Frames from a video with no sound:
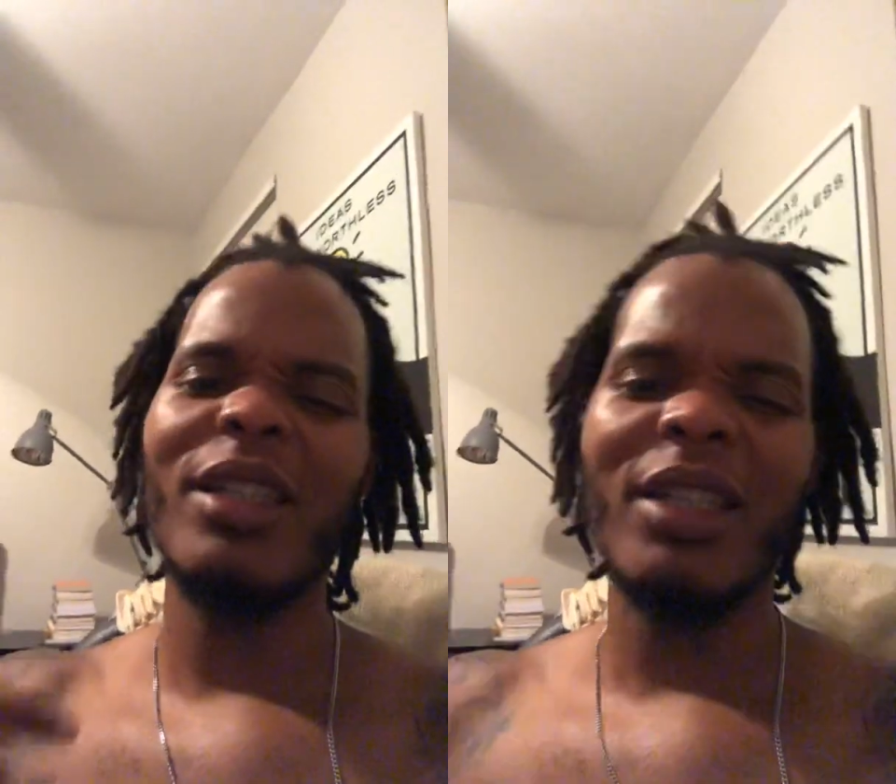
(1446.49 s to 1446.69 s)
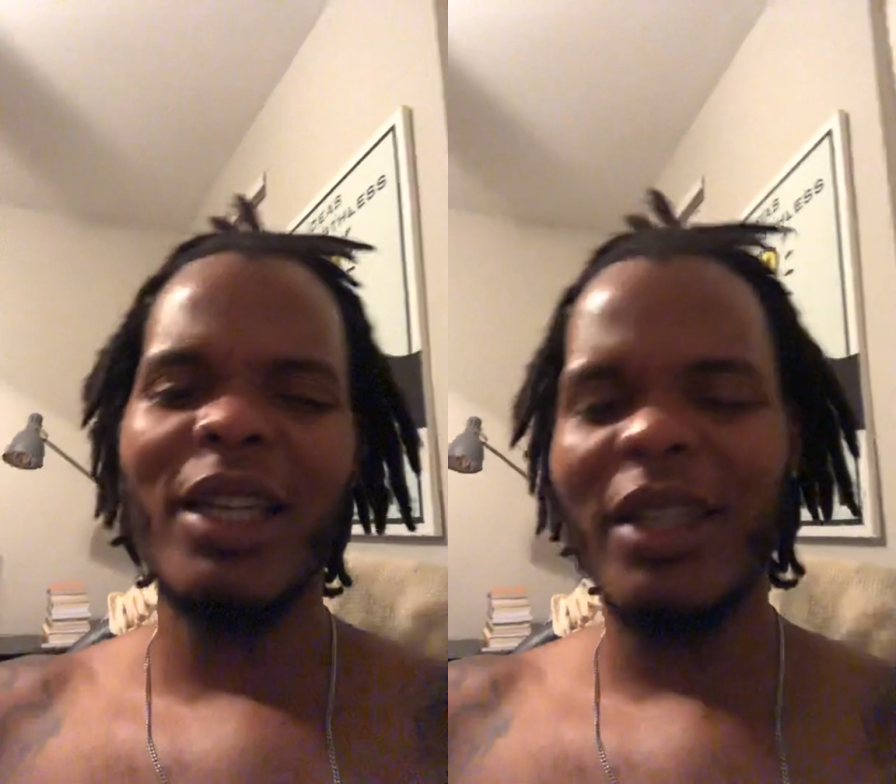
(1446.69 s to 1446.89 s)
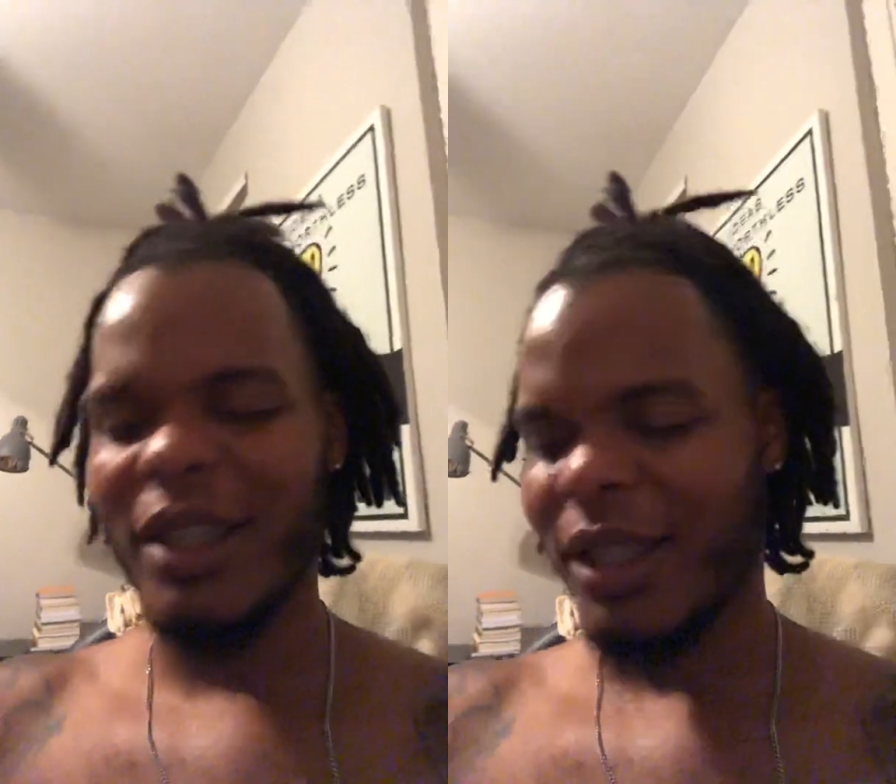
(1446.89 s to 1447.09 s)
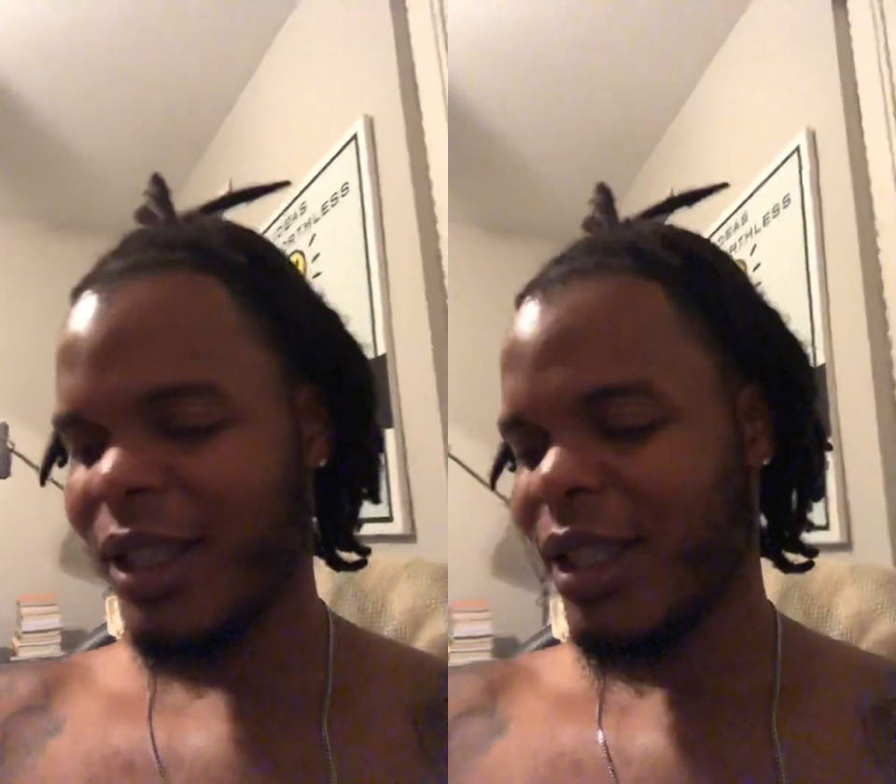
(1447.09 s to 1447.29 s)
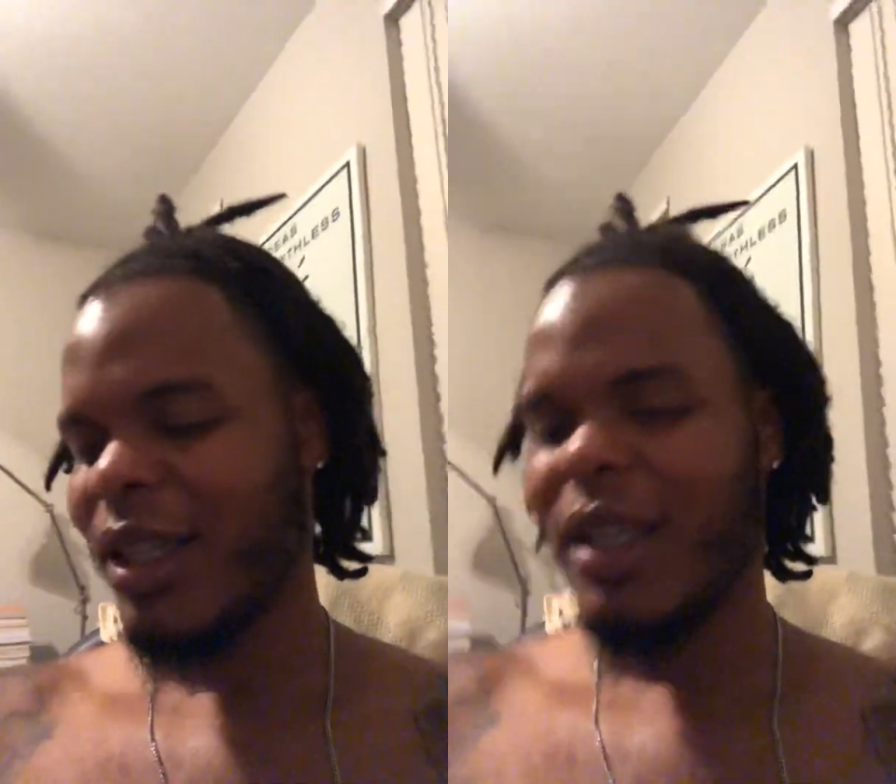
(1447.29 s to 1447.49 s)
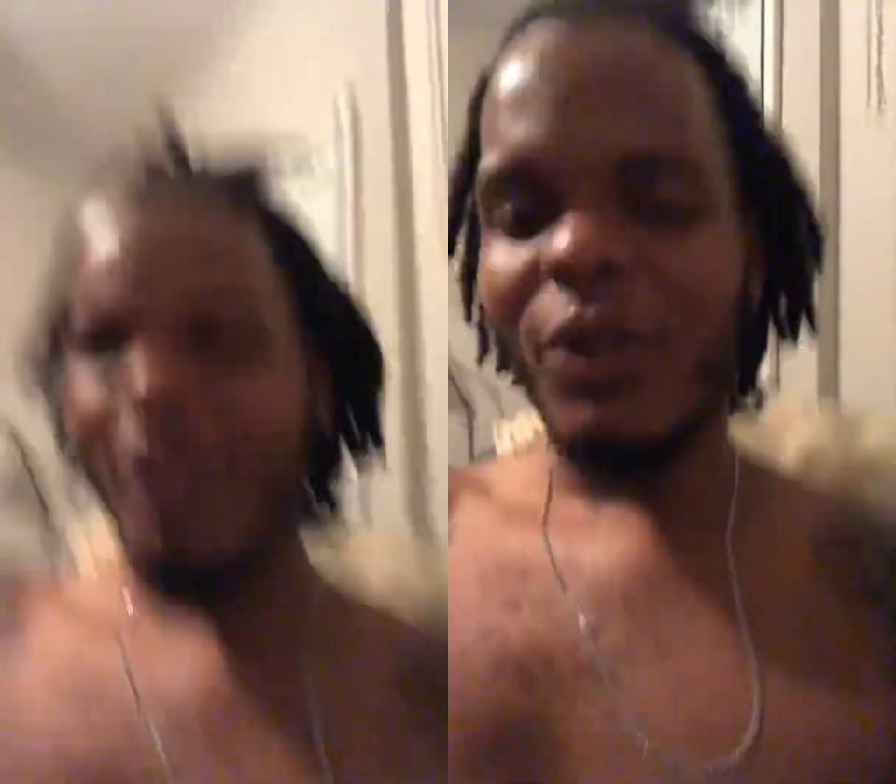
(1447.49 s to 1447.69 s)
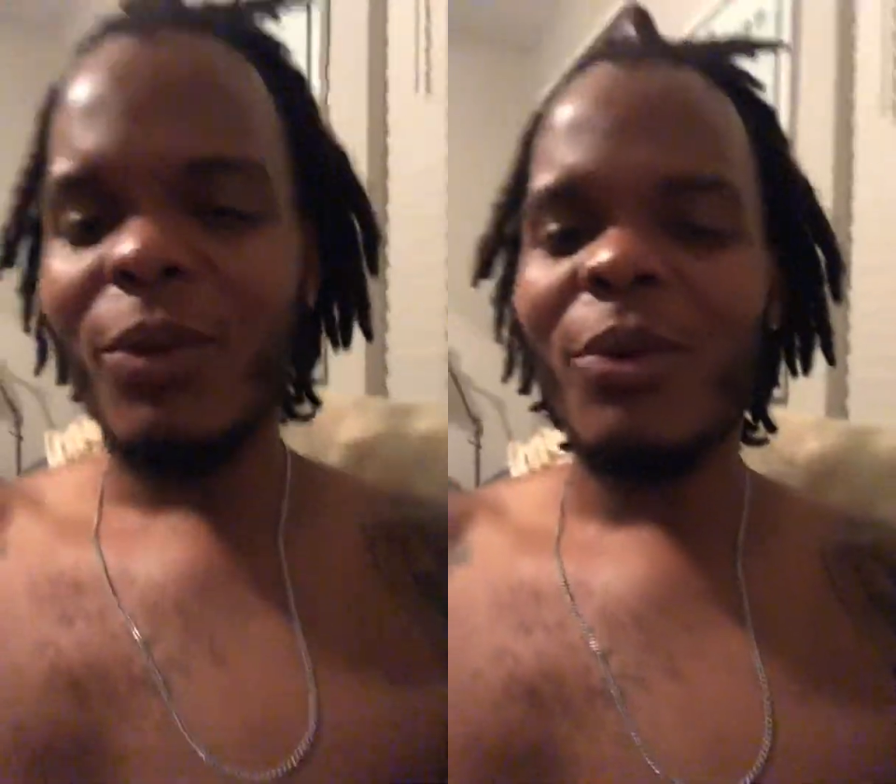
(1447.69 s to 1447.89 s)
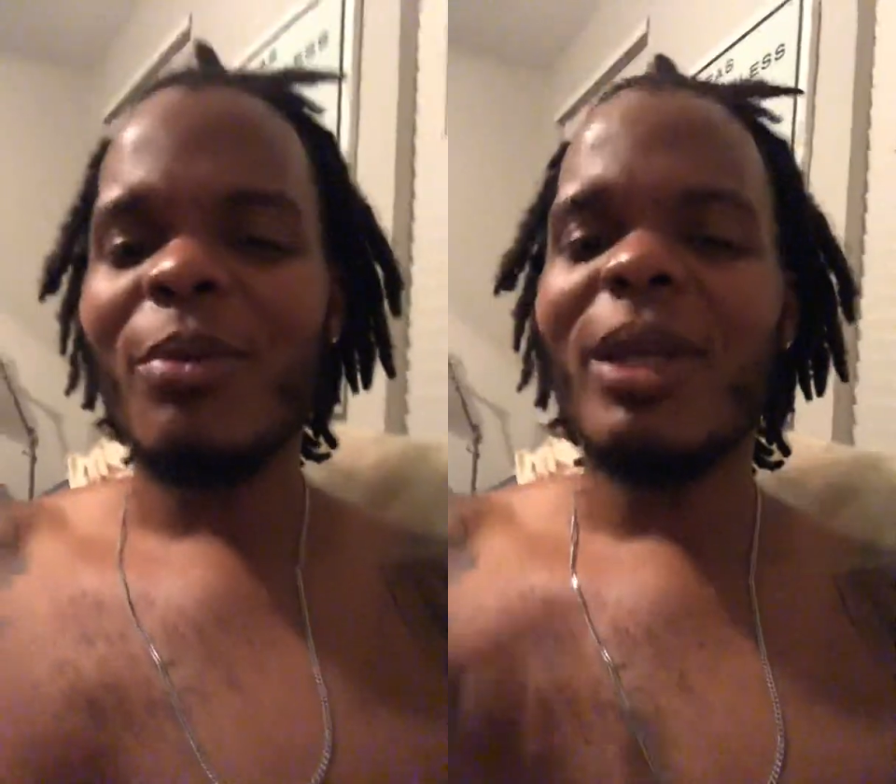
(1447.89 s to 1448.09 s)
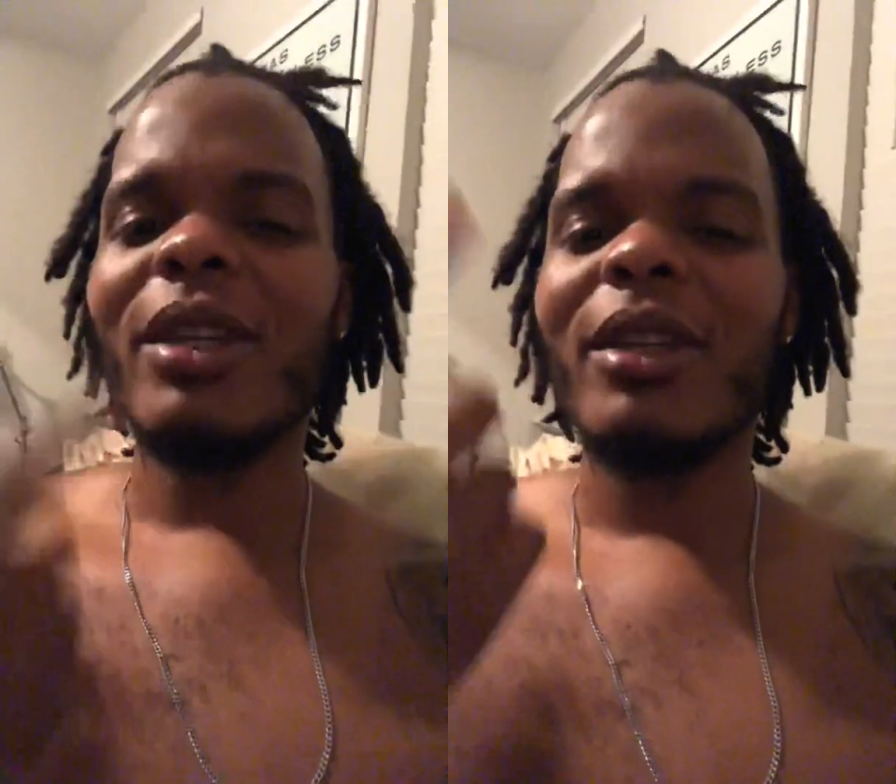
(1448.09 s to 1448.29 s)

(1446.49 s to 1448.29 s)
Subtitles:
say. Through me.